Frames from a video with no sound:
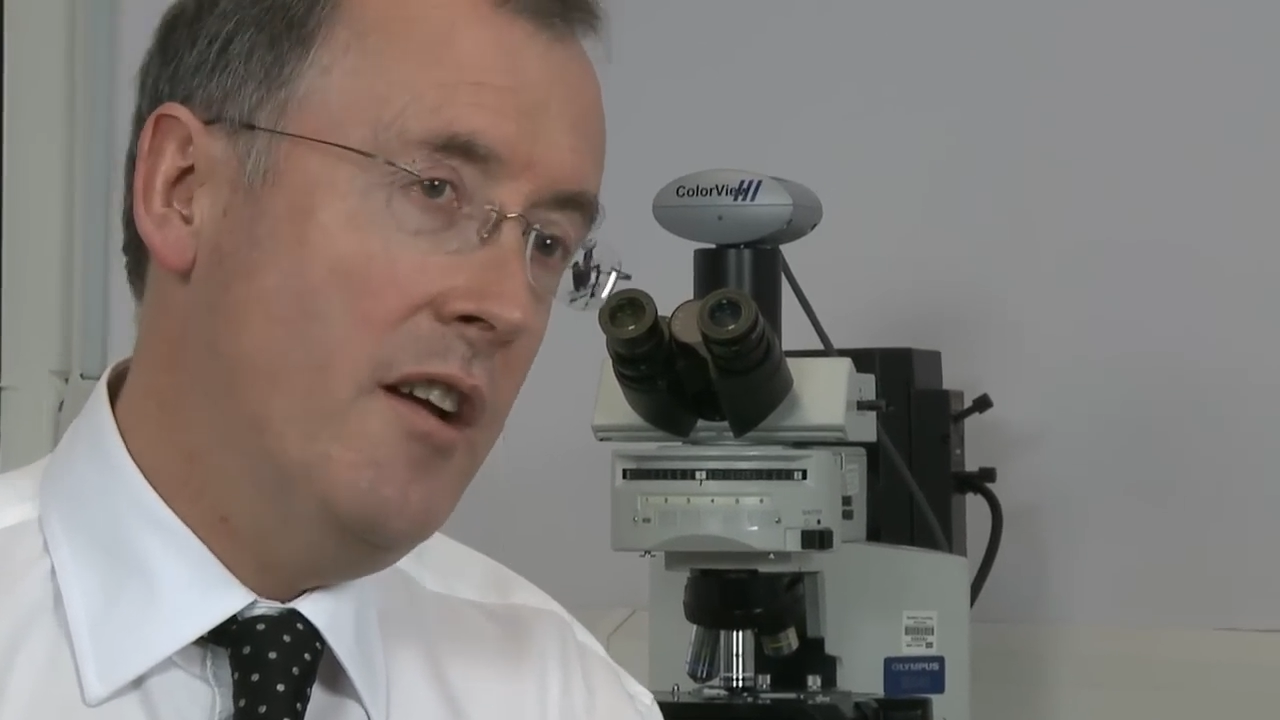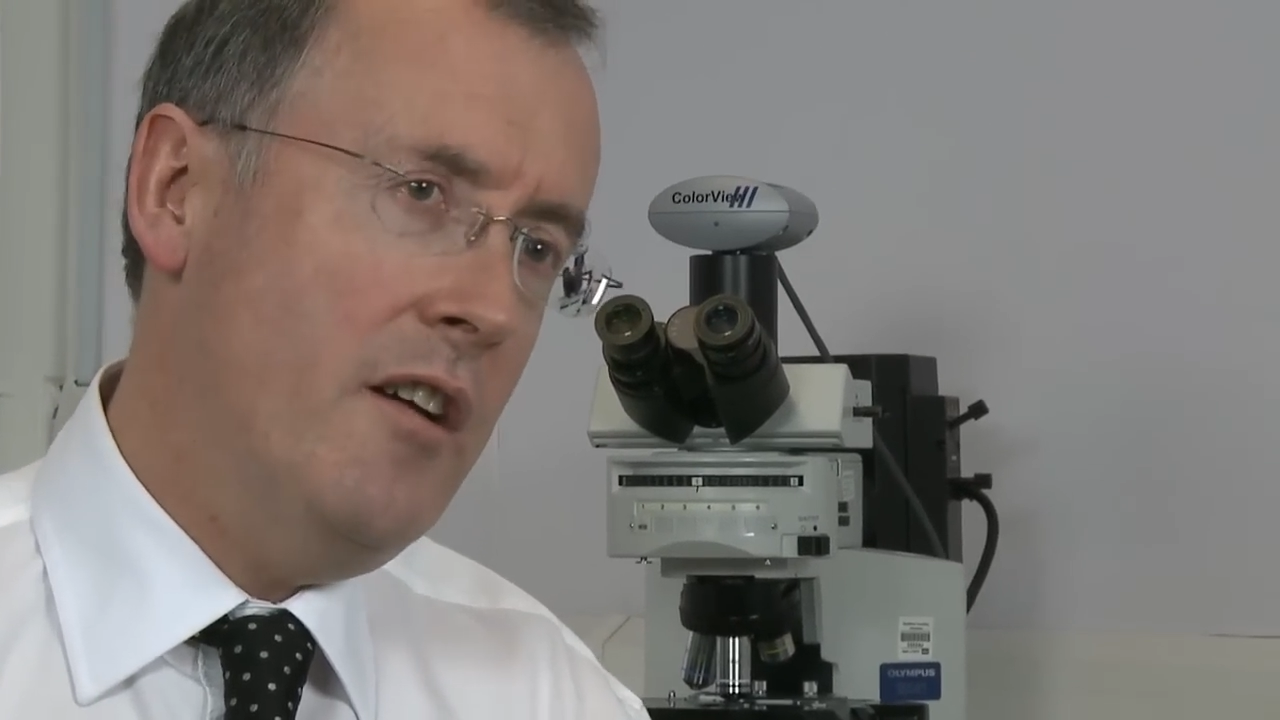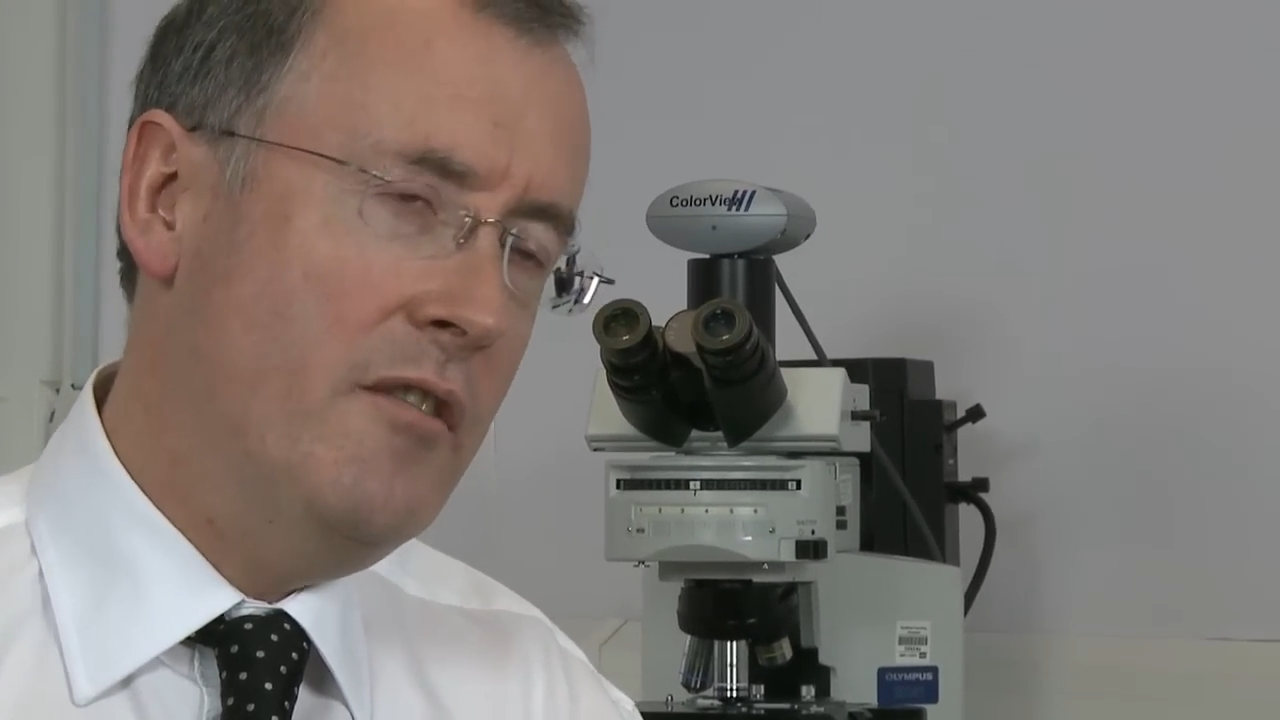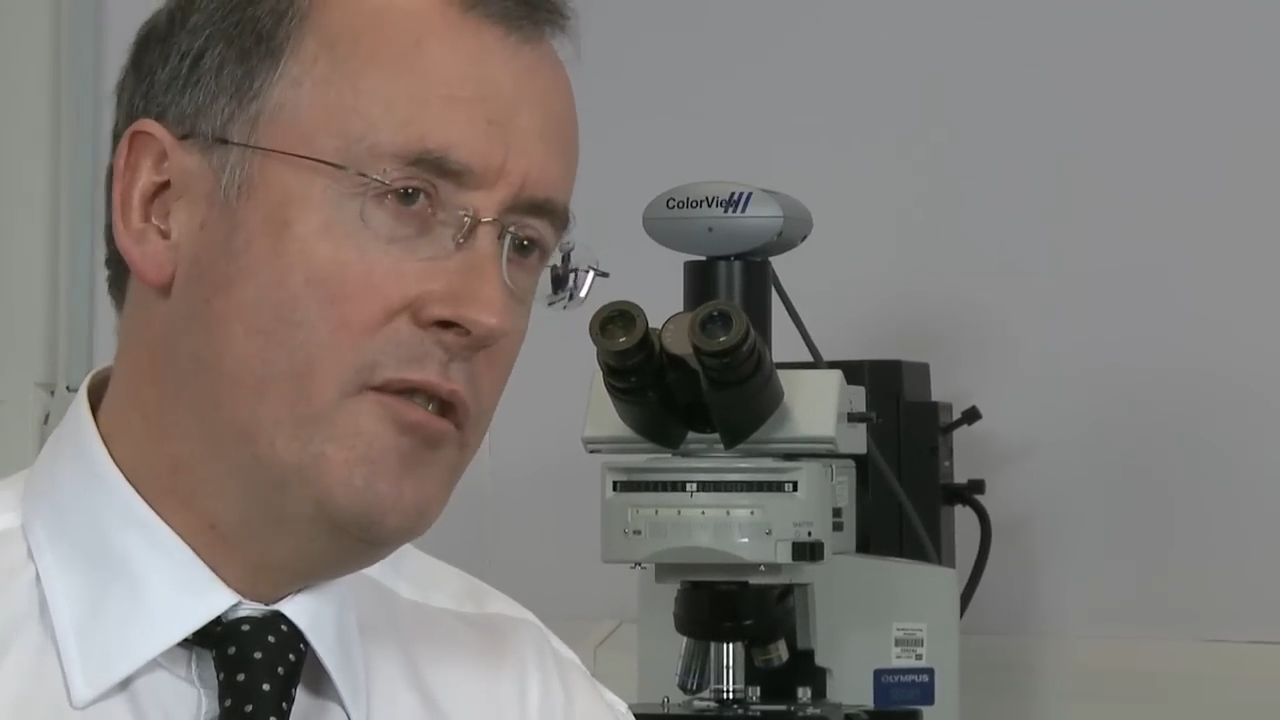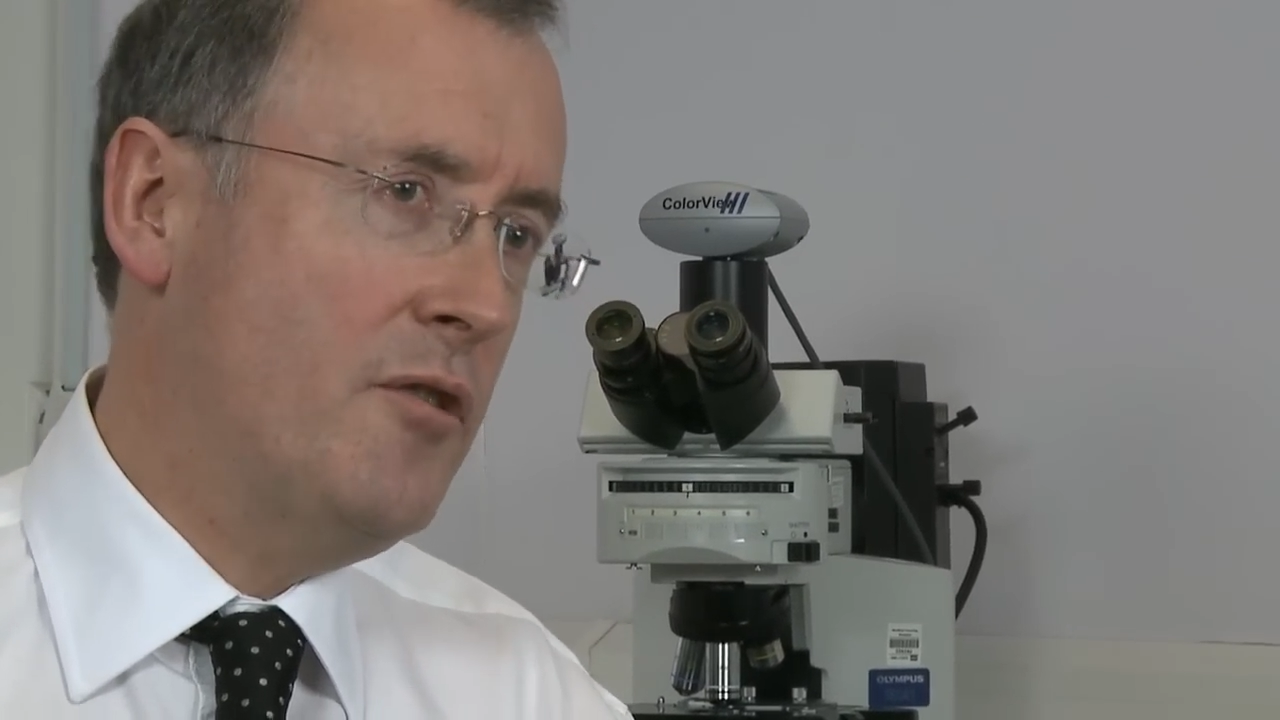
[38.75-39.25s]

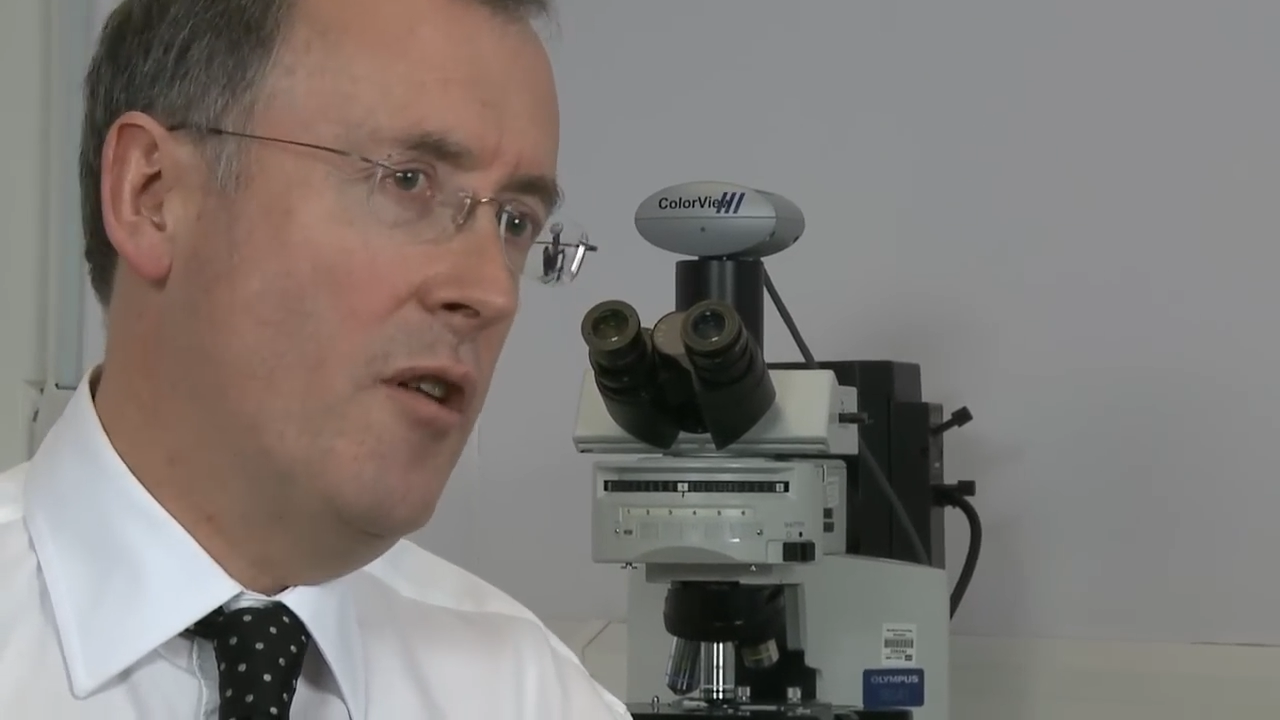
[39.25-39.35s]
and lose